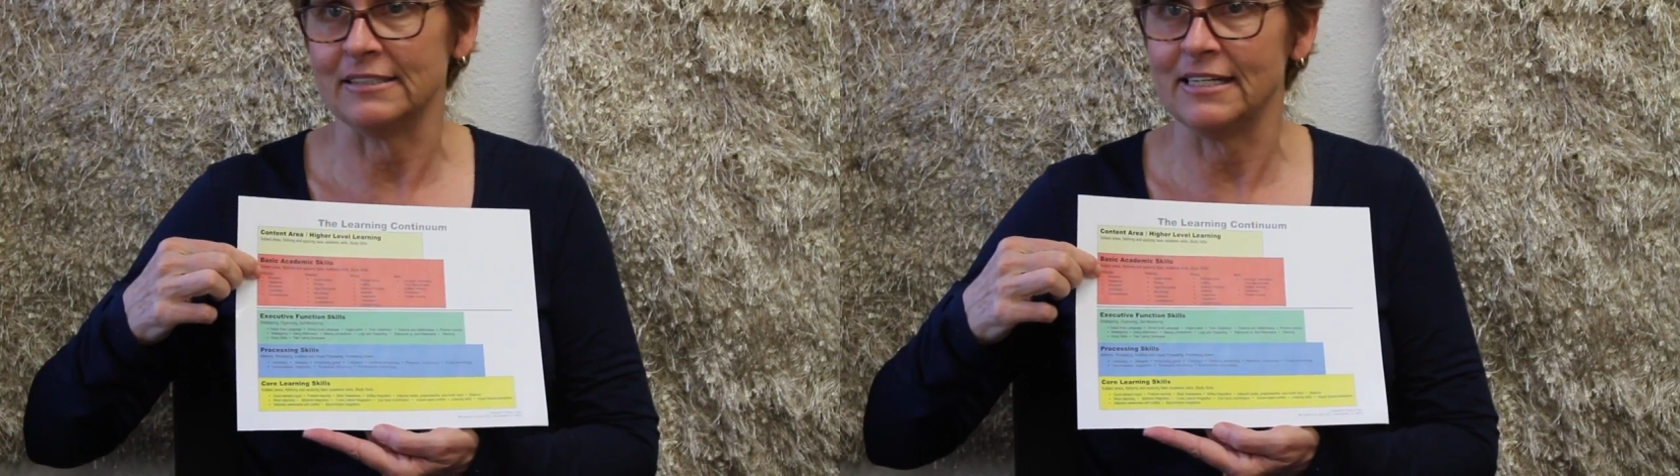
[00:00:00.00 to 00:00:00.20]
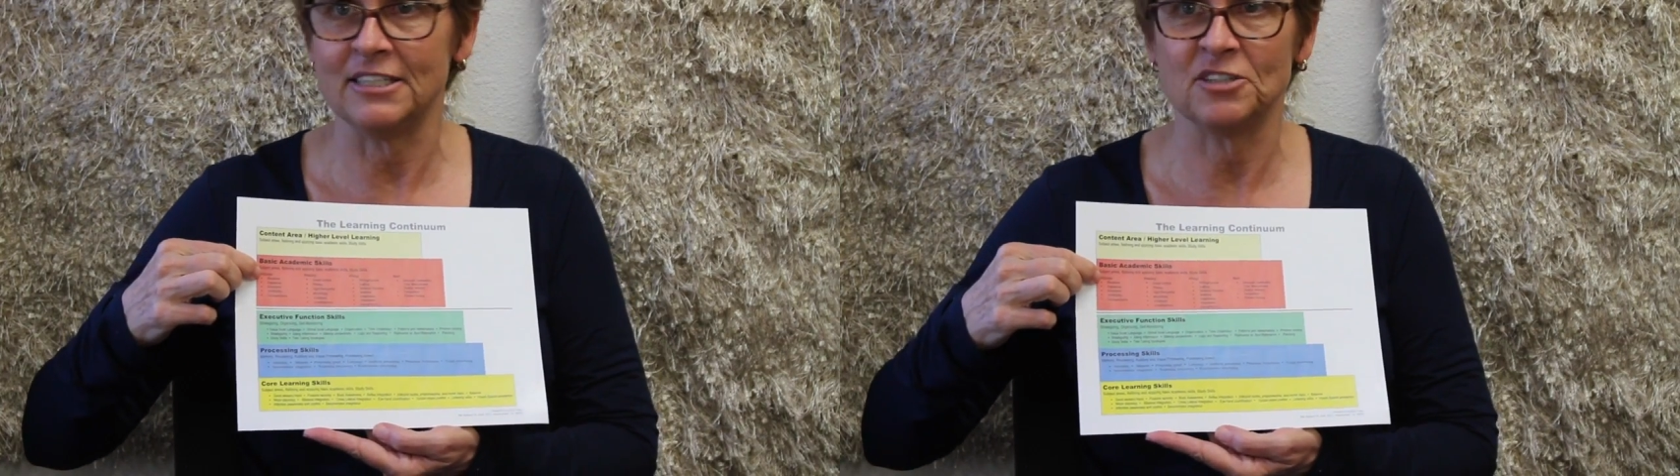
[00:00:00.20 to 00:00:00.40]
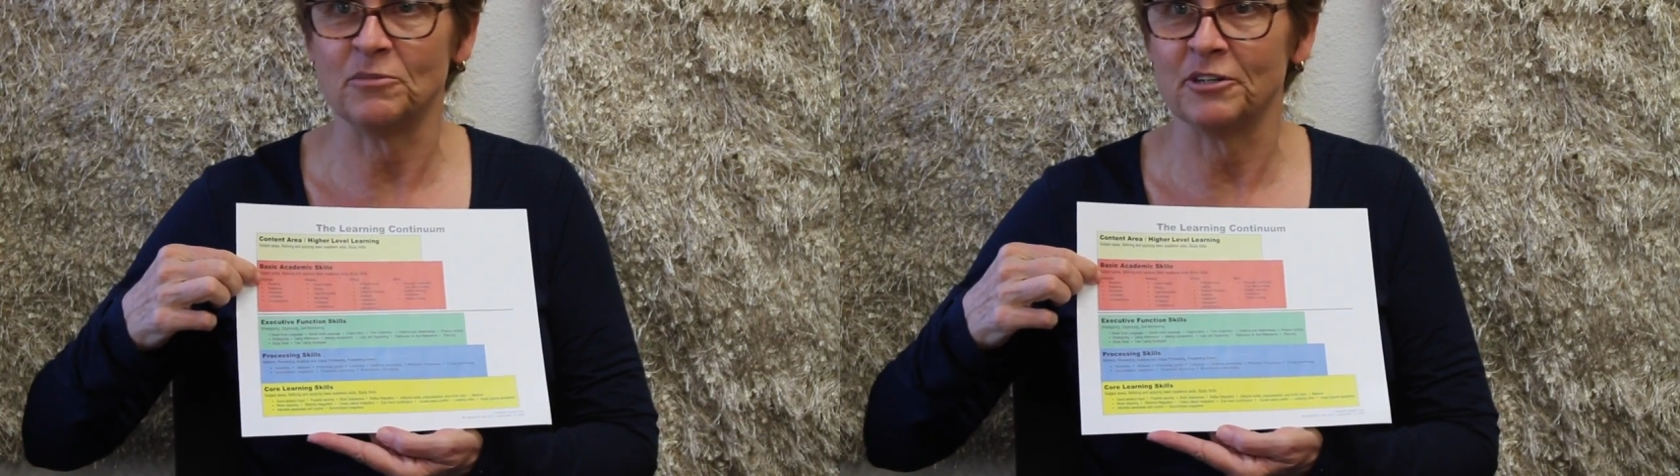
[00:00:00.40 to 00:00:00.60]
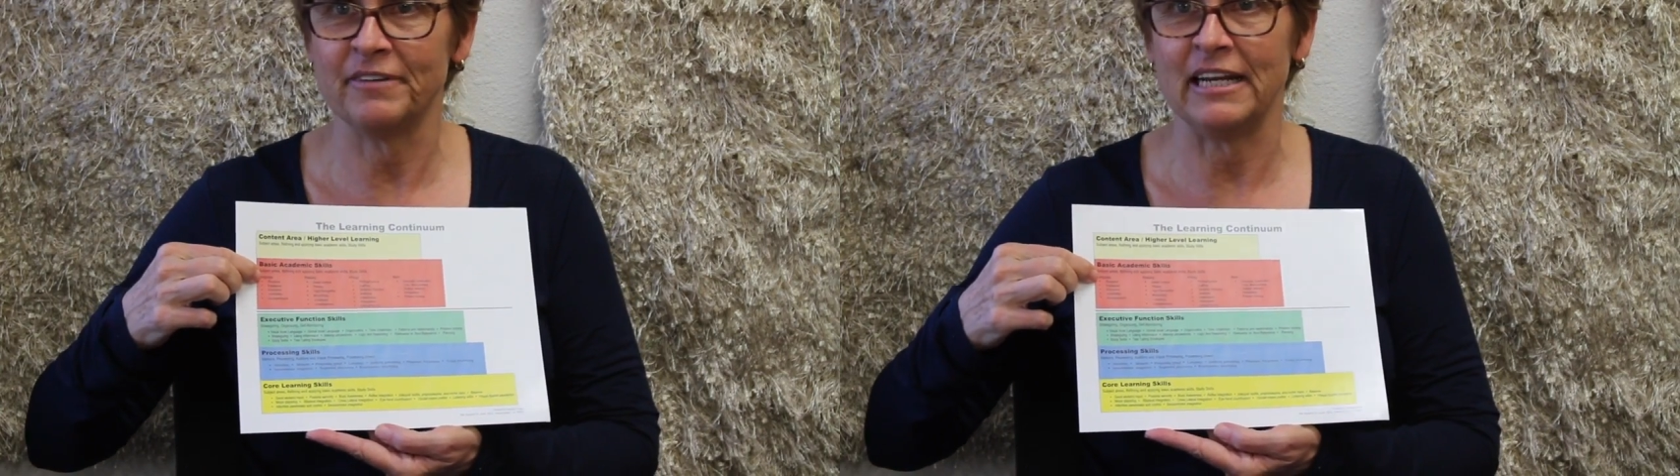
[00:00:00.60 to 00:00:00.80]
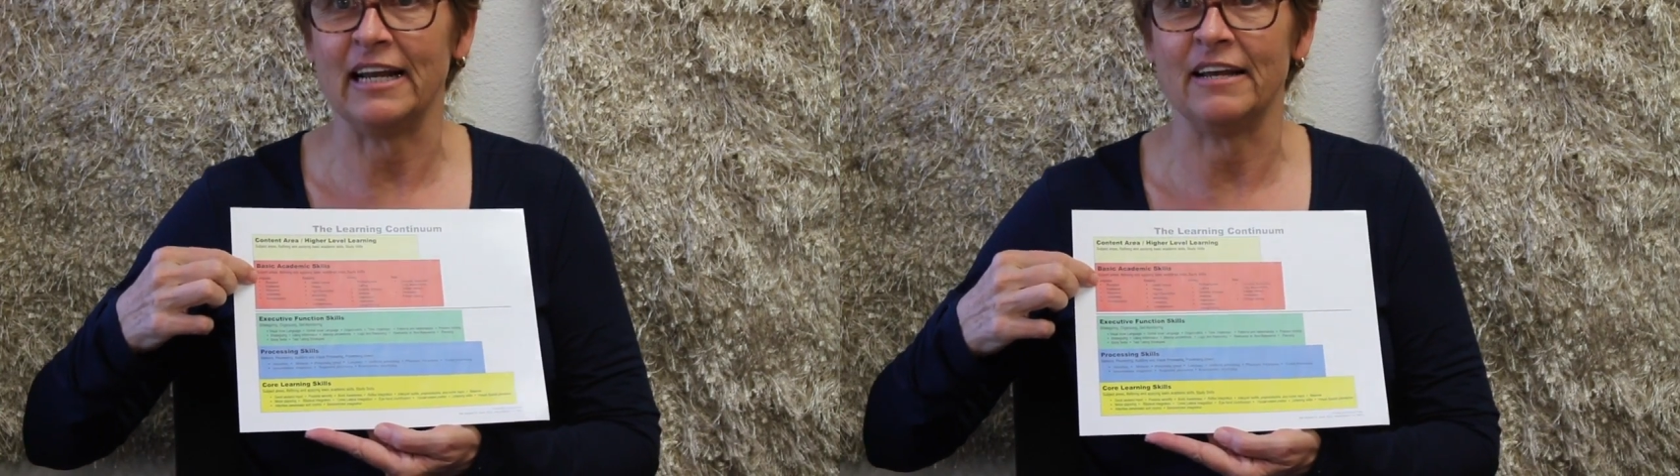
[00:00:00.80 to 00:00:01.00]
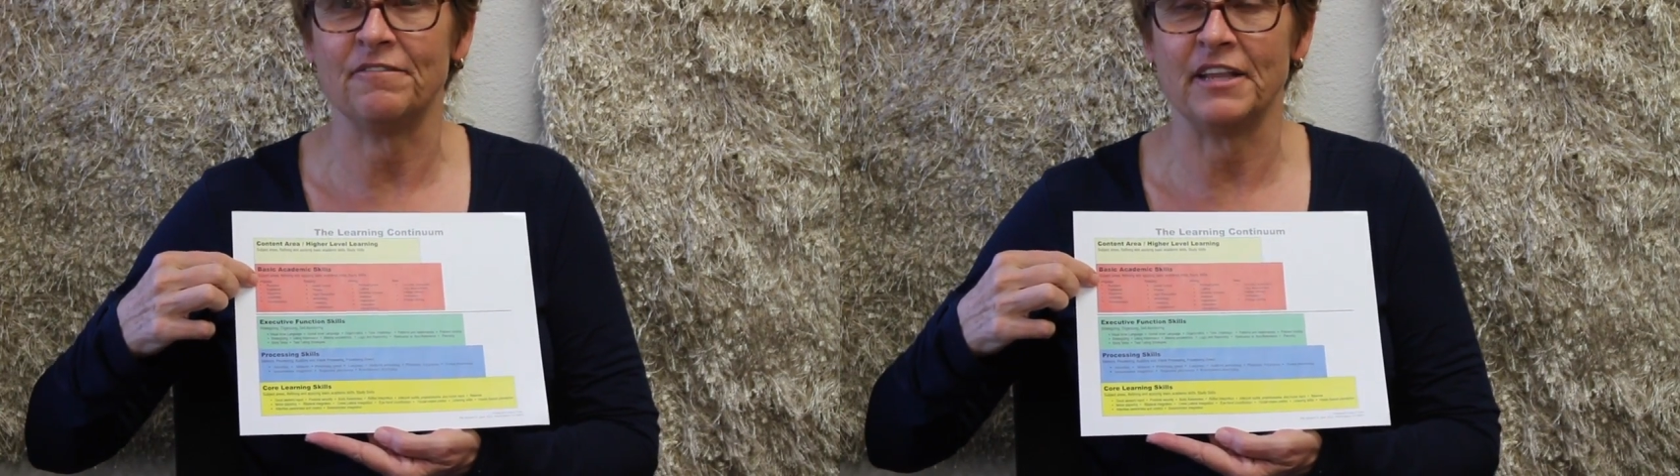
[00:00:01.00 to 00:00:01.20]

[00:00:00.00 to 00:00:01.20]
teach more reading if